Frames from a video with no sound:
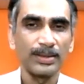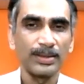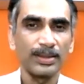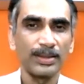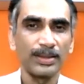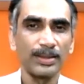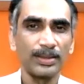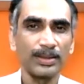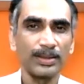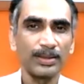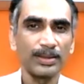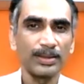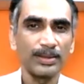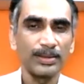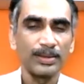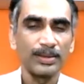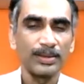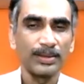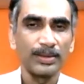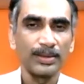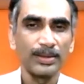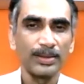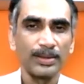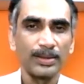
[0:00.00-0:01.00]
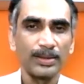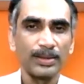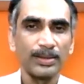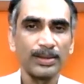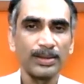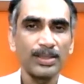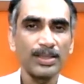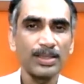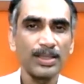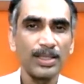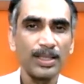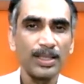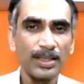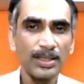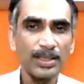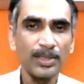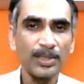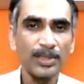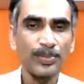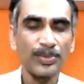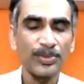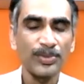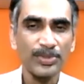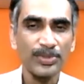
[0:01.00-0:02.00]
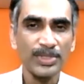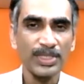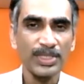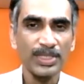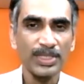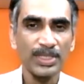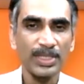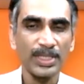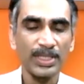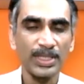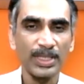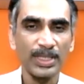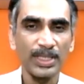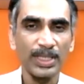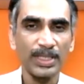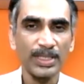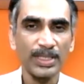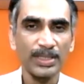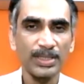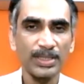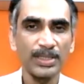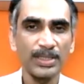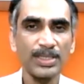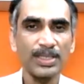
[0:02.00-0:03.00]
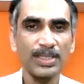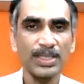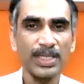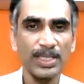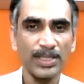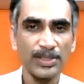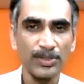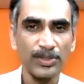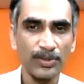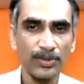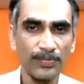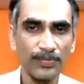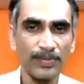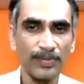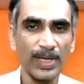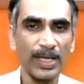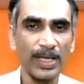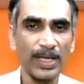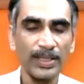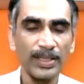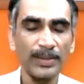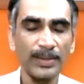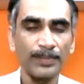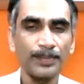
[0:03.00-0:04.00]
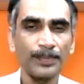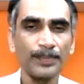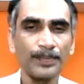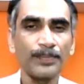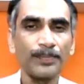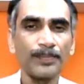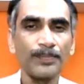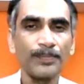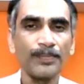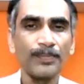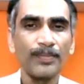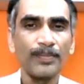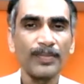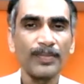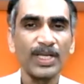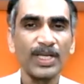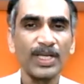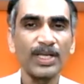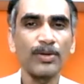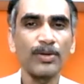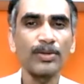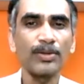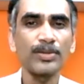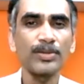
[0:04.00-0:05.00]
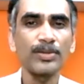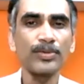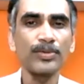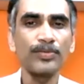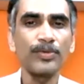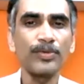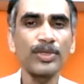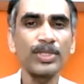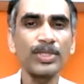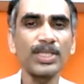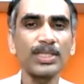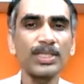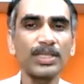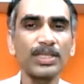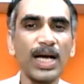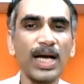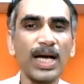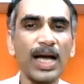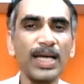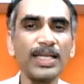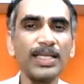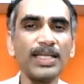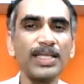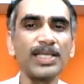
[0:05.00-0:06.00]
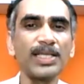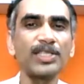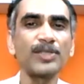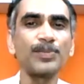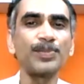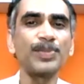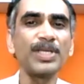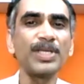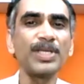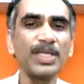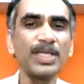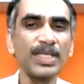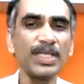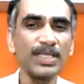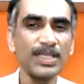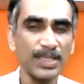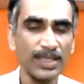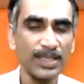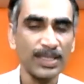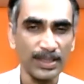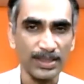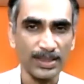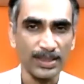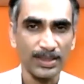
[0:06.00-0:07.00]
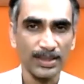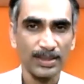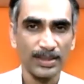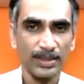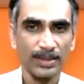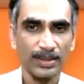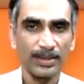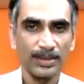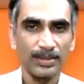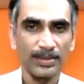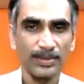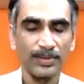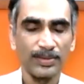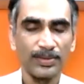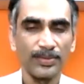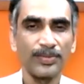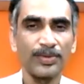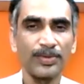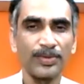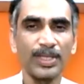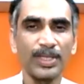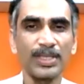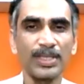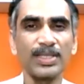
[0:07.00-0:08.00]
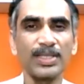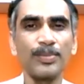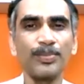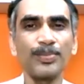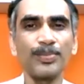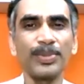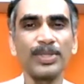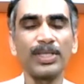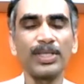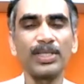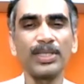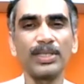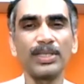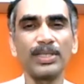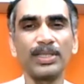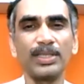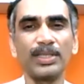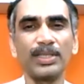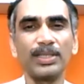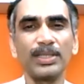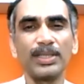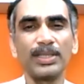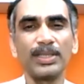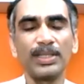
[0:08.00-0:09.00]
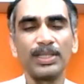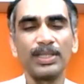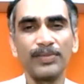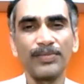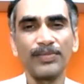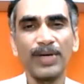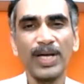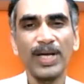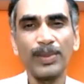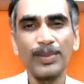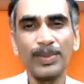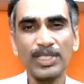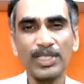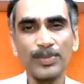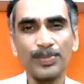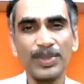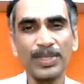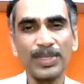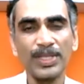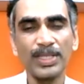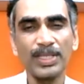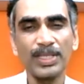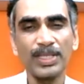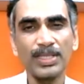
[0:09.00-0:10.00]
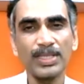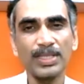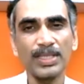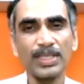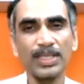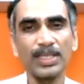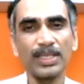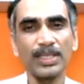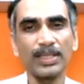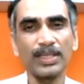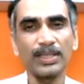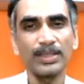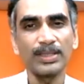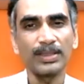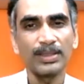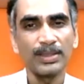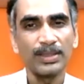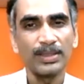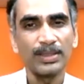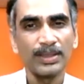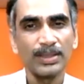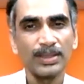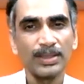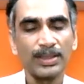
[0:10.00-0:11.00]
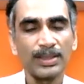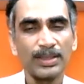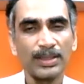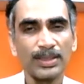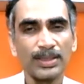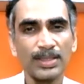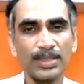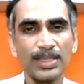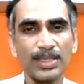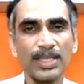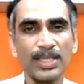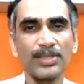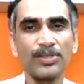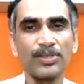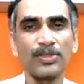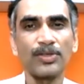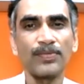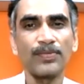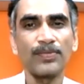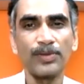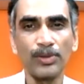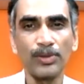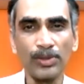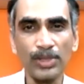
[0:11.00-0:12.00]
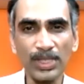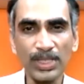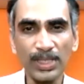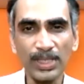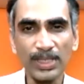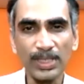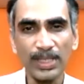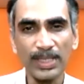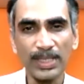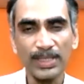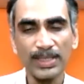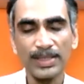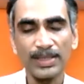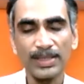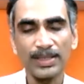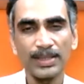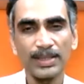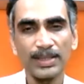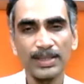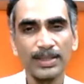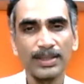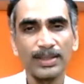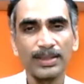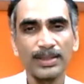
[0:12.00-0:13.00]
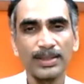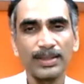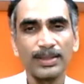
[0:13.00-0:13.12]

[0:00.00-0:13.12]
That this thinking process creates the sense of I and also what I experiences. For example, if I'm experiencing the sense of loneliness